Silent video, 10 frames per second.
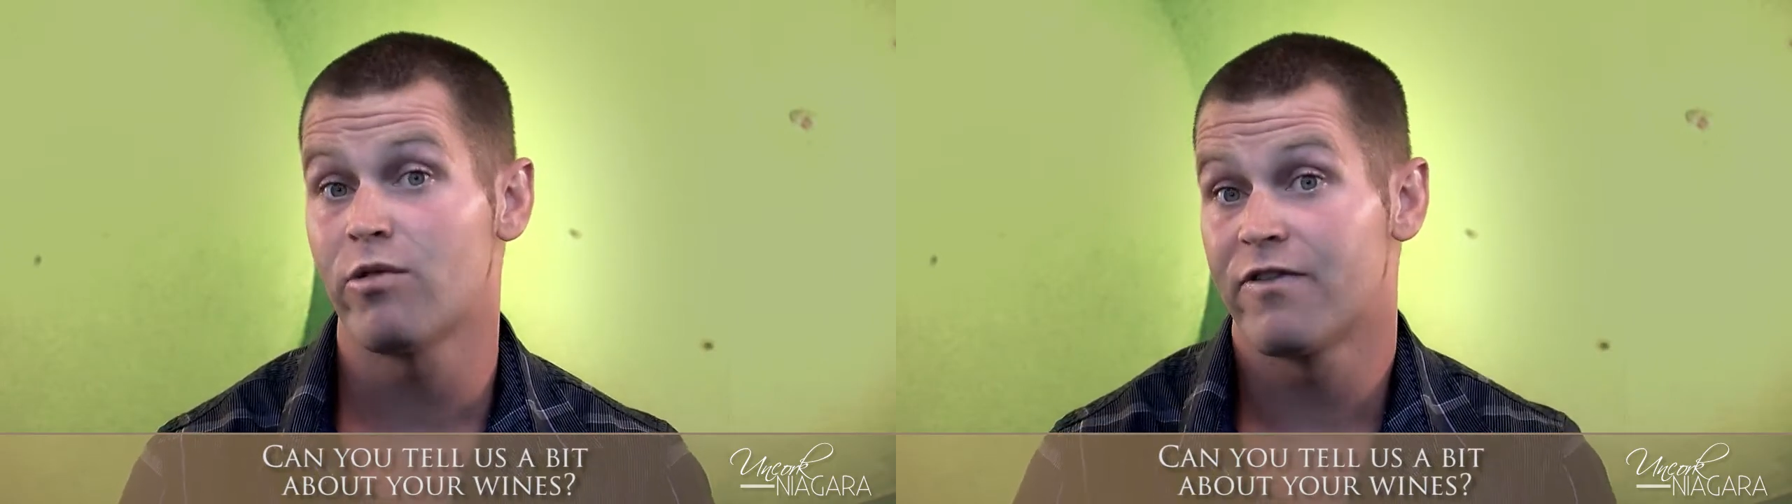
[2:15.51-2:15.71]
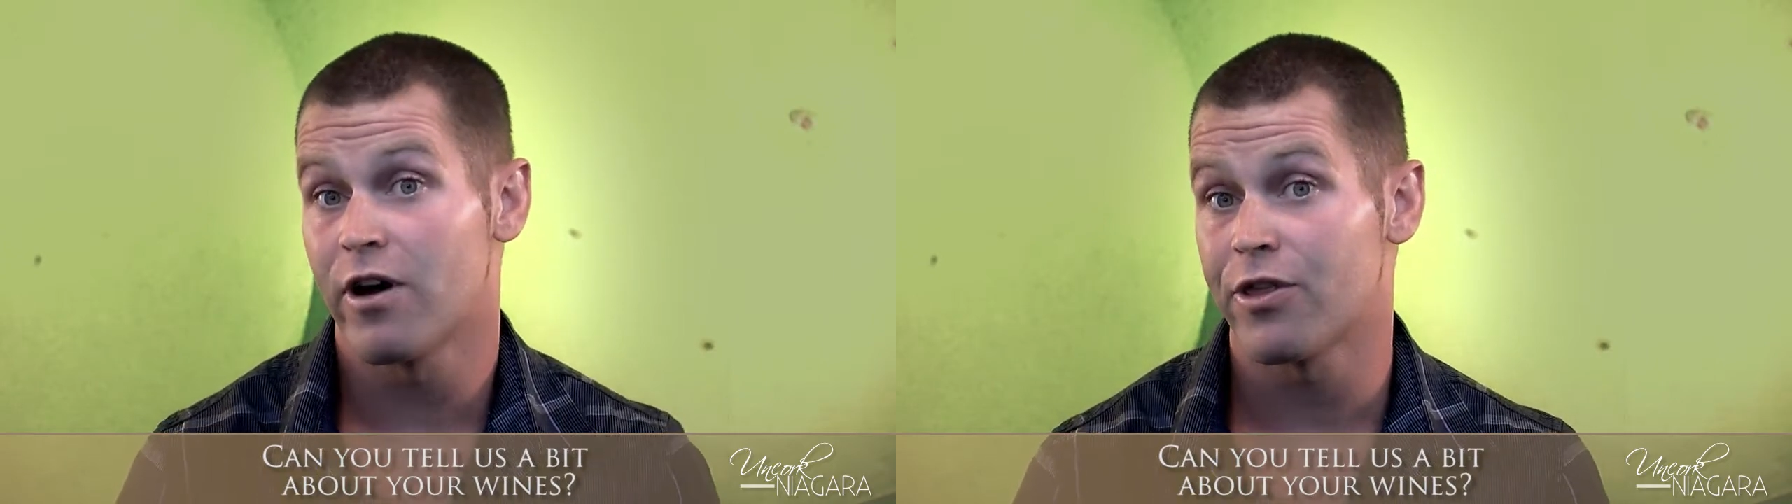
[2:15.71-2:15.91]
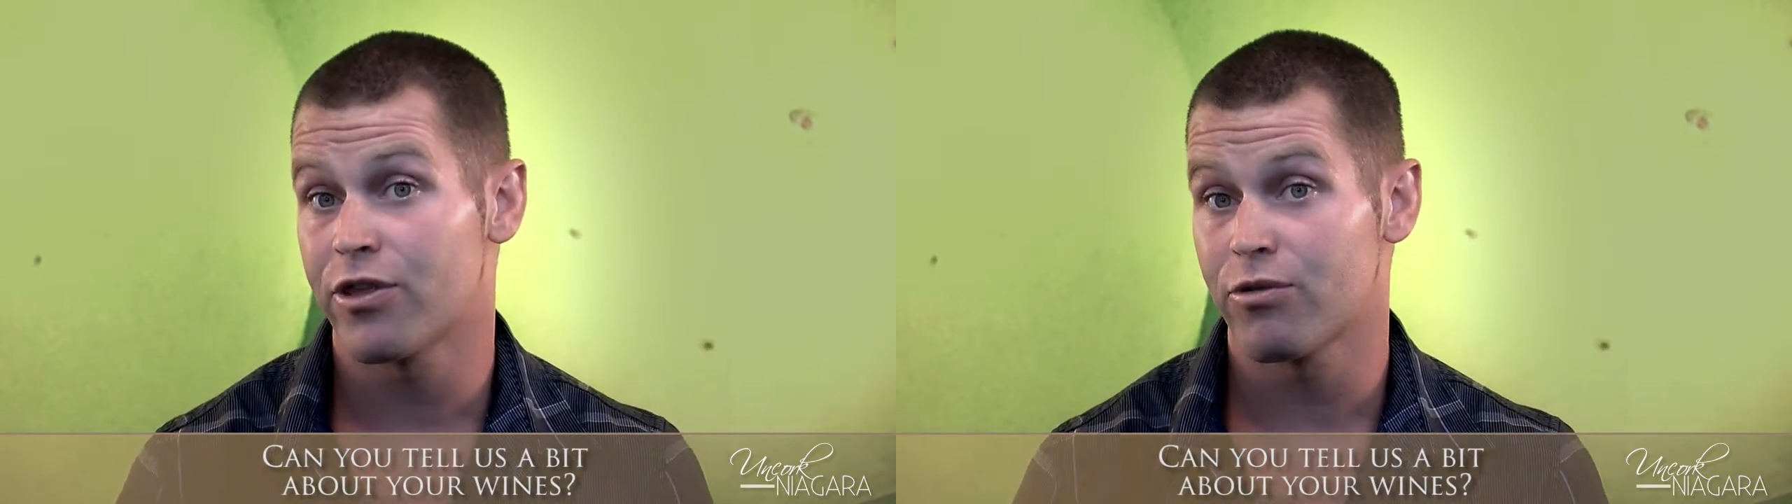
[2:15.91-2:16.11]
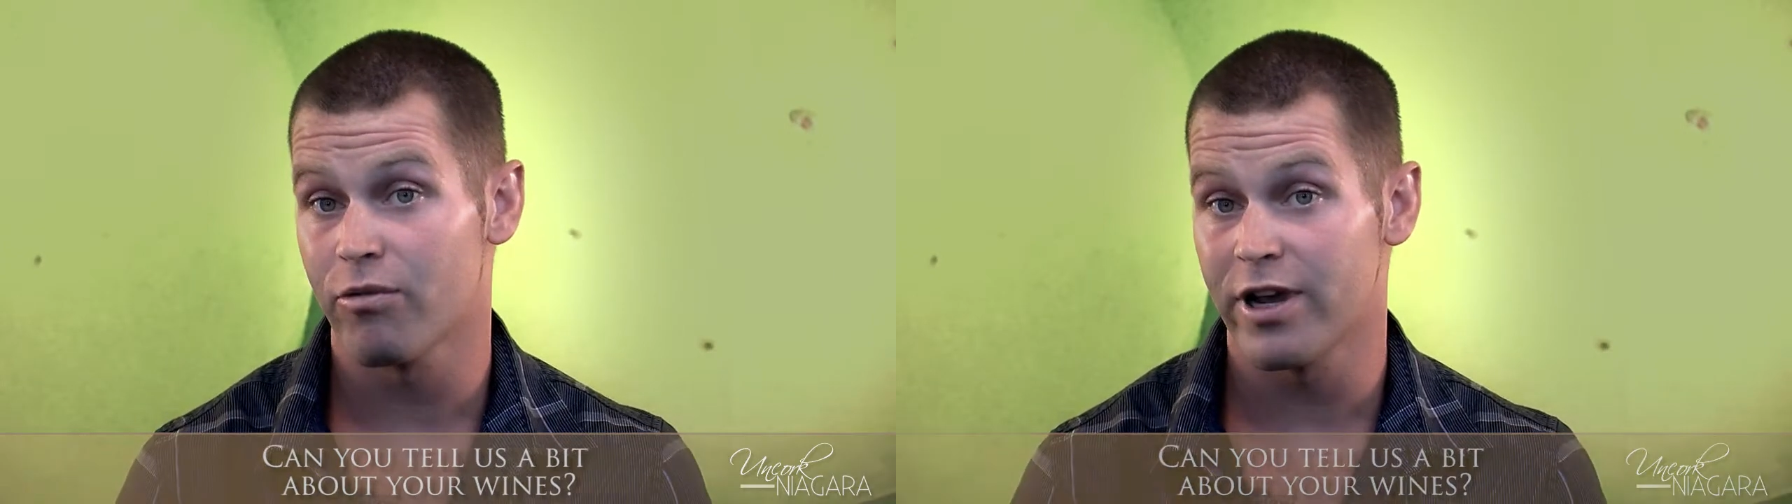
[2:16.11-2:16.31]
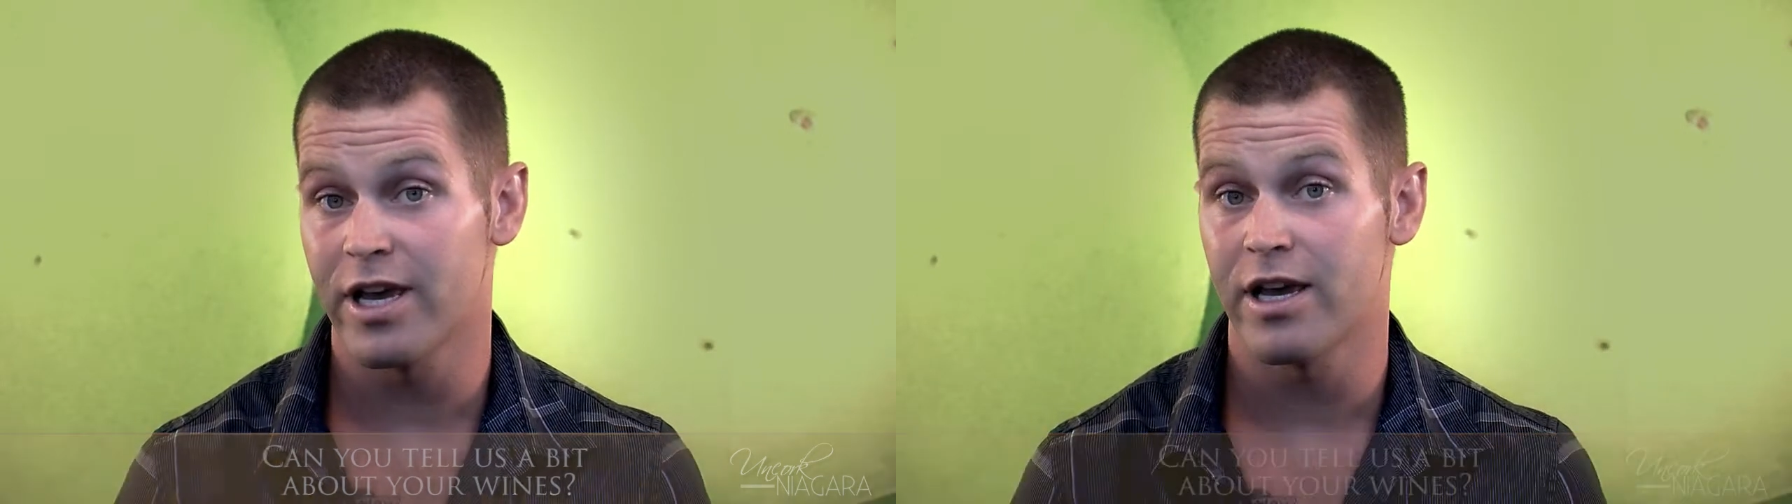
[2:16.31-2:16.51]
we've got
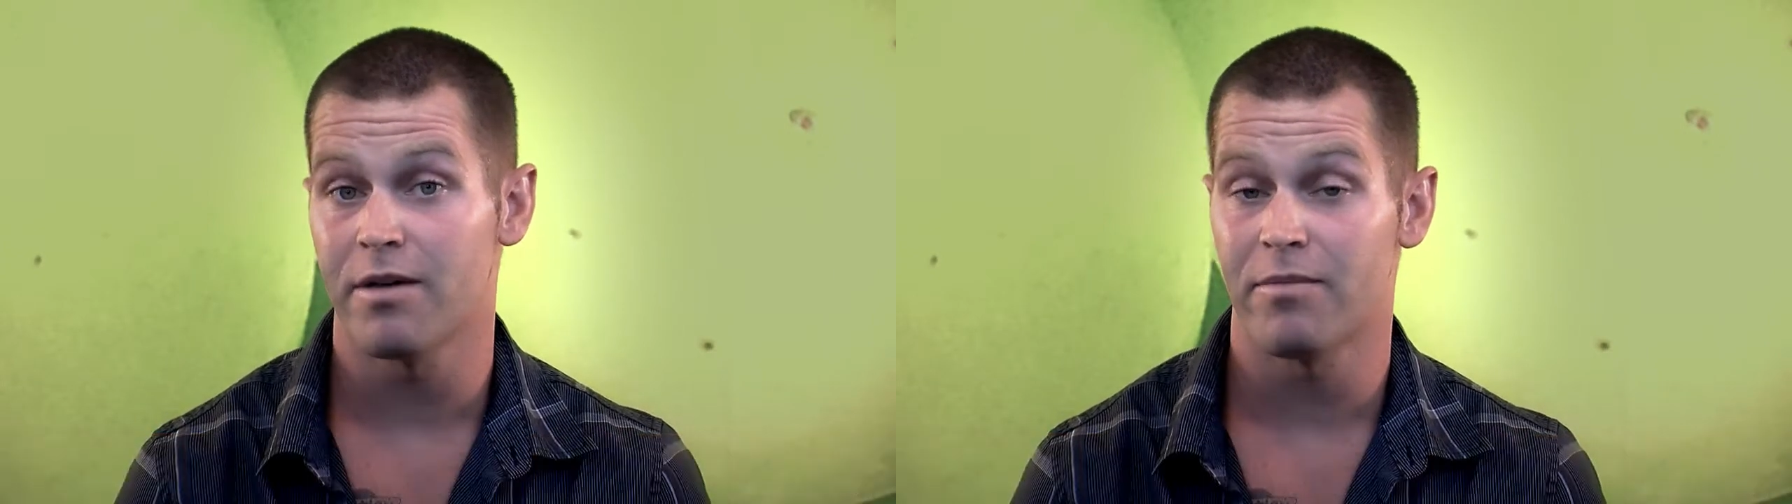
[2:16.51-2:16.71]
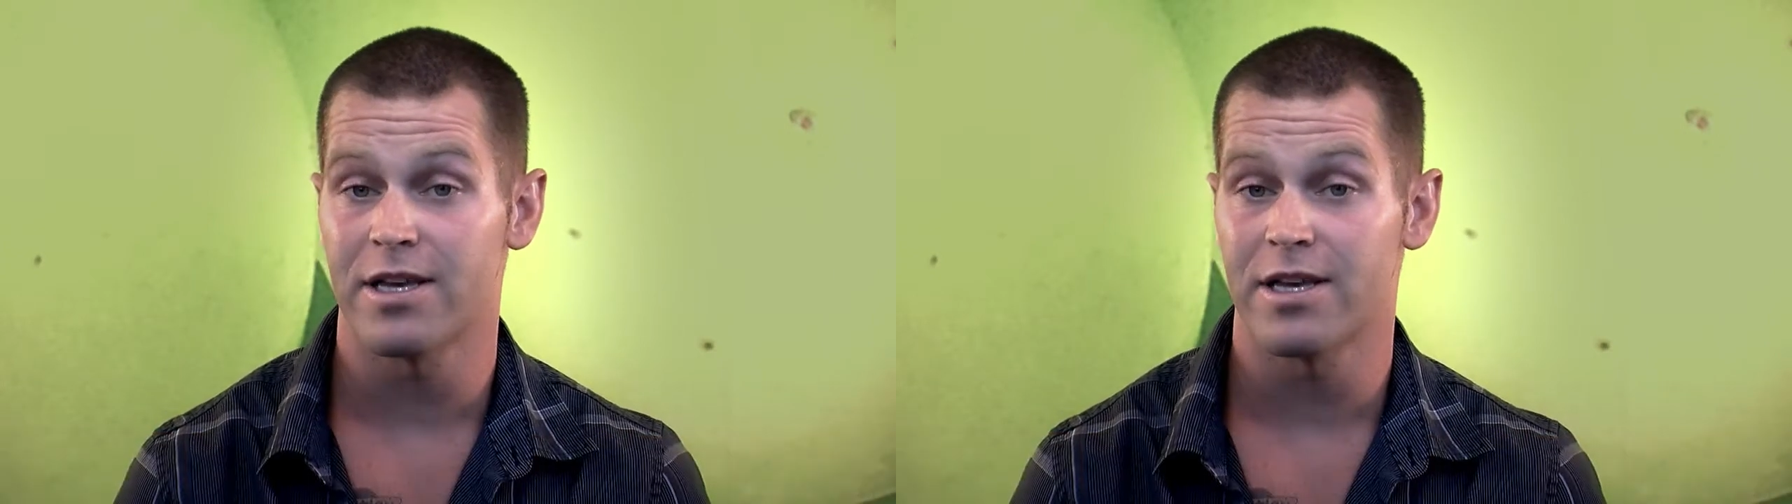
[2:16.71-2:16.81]
3